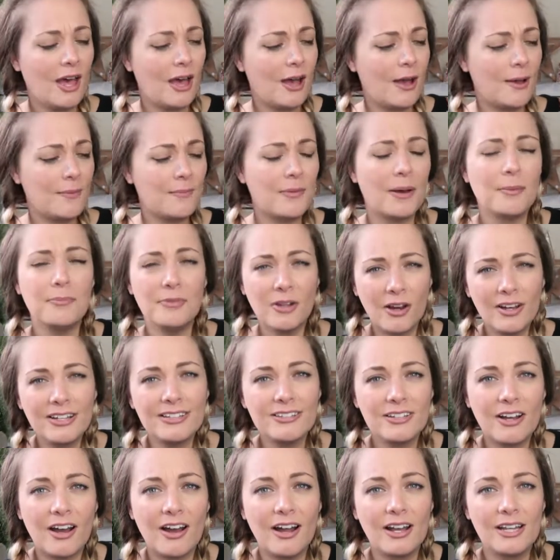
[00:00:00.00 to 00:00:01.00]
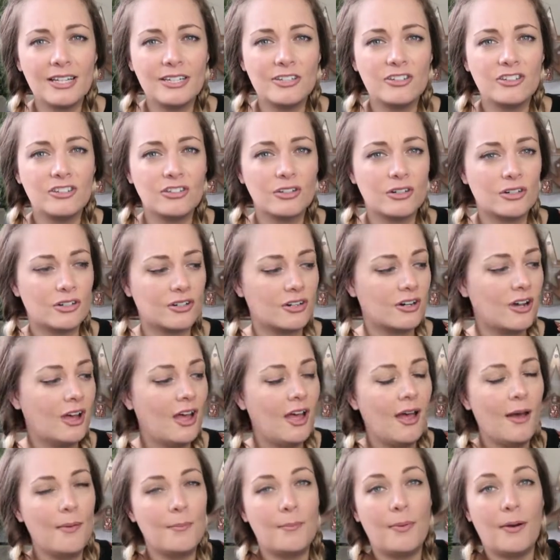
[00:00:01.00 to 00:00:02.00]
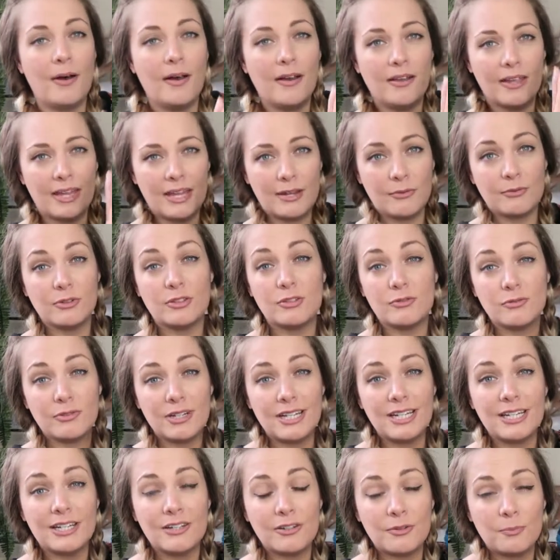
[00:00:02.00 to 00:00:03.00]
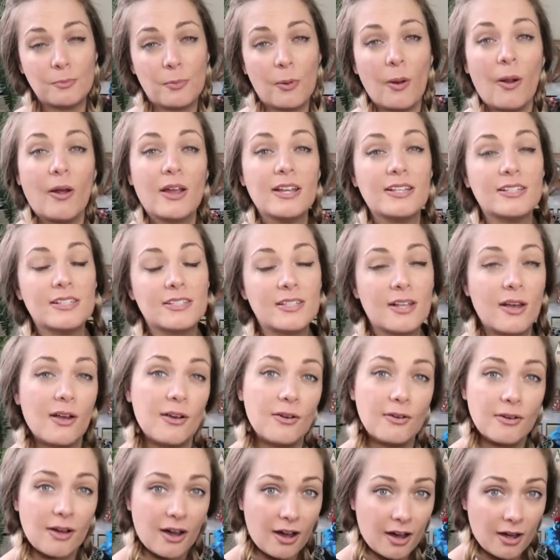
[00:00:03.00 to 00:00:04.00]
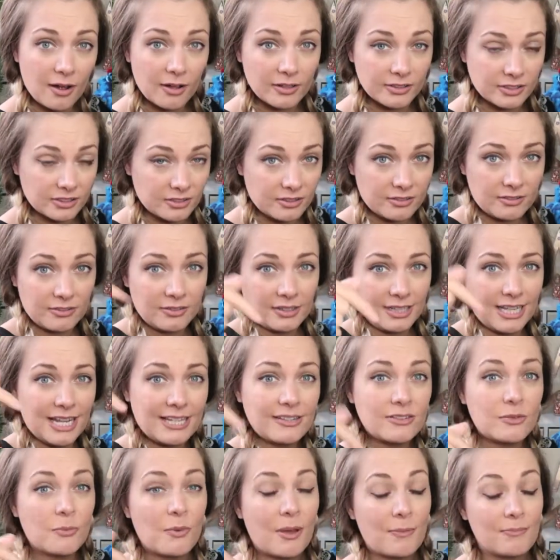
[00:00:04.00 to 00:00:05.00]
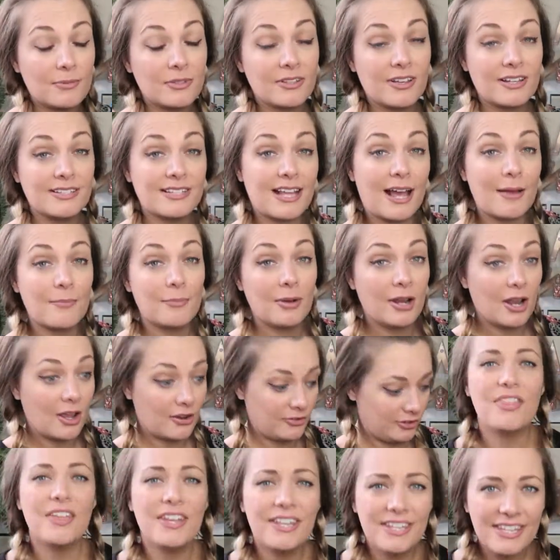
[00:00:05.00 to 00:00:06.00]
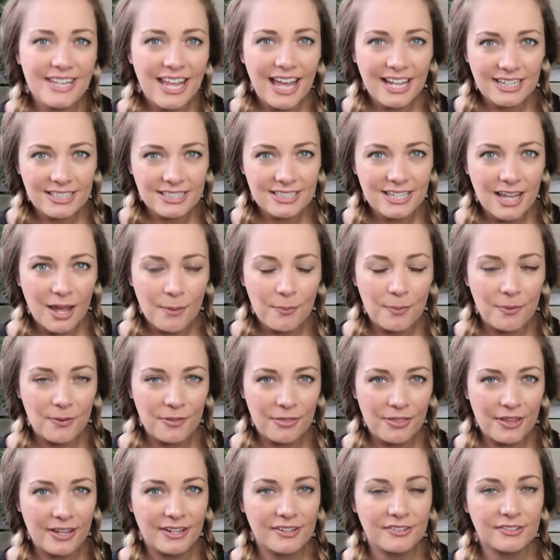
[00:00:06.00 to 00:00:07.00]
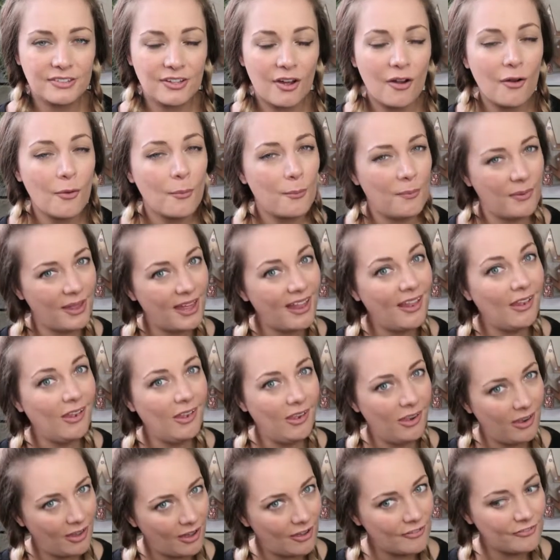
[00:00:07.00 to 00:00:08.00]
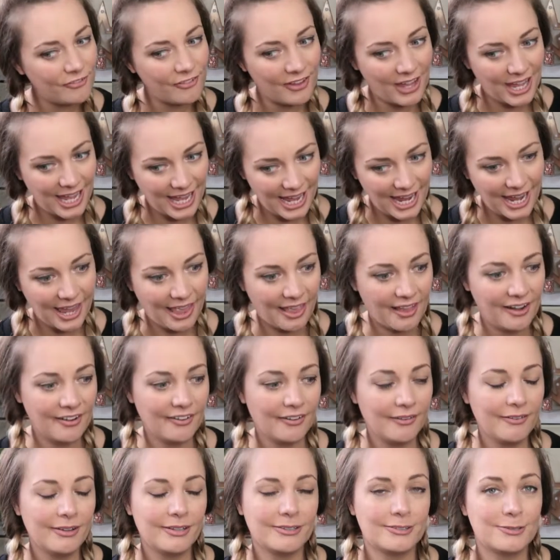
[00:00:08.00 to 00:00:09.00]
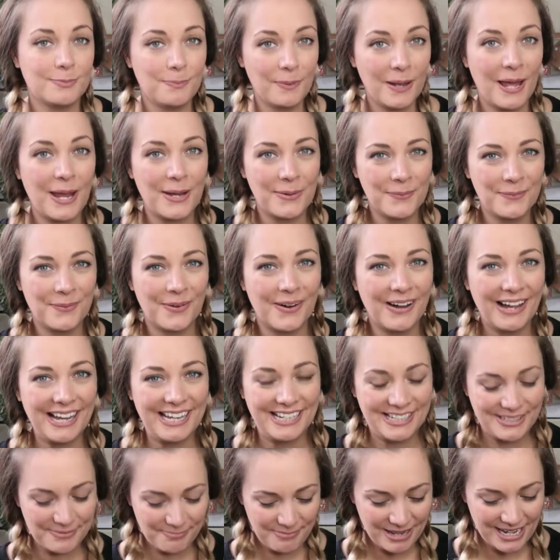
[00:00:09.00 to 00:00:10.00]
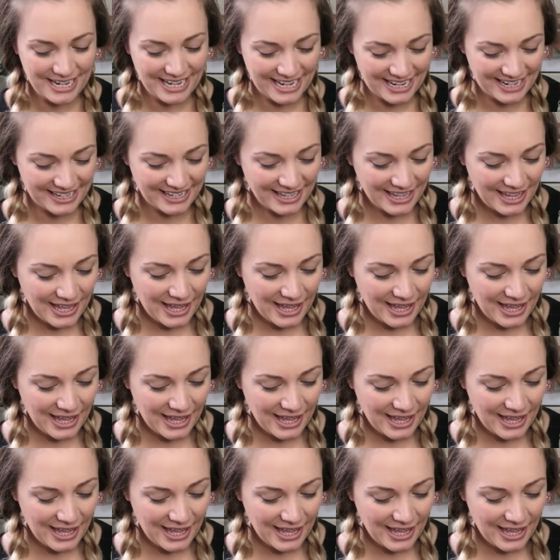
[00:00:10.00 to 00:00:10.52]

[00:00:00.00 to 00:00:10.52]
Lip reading: I'm not entirely sure, but it was a really good price, so I'll link the website down below. The next couple of things are a bit love-hate, and I'll explain why in a minute.